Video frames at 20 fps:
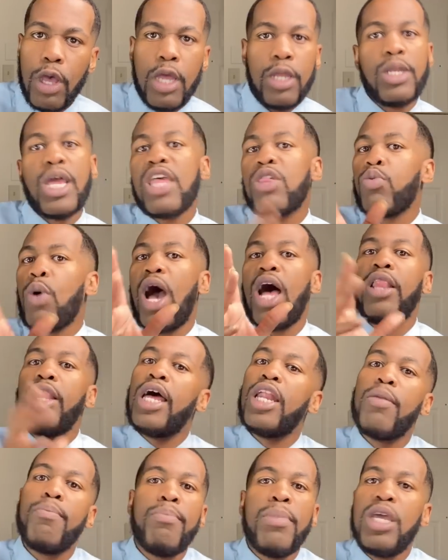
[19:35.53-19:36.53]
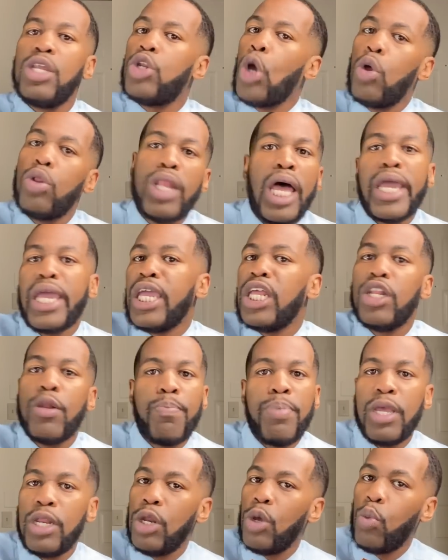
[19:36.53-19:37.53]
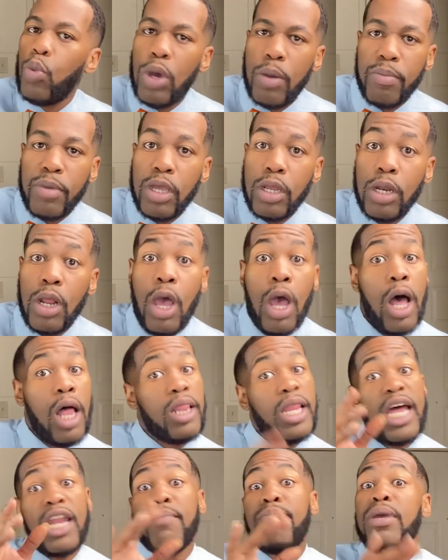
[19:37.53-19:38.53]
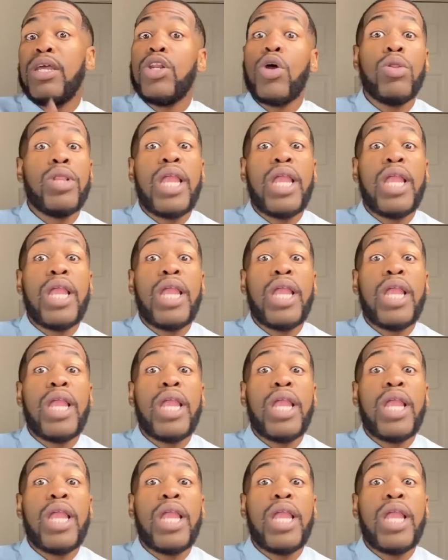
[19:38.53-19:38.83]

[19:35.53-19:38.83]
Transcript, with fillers: That's why a lot of men don't like independent women. A lot of men don't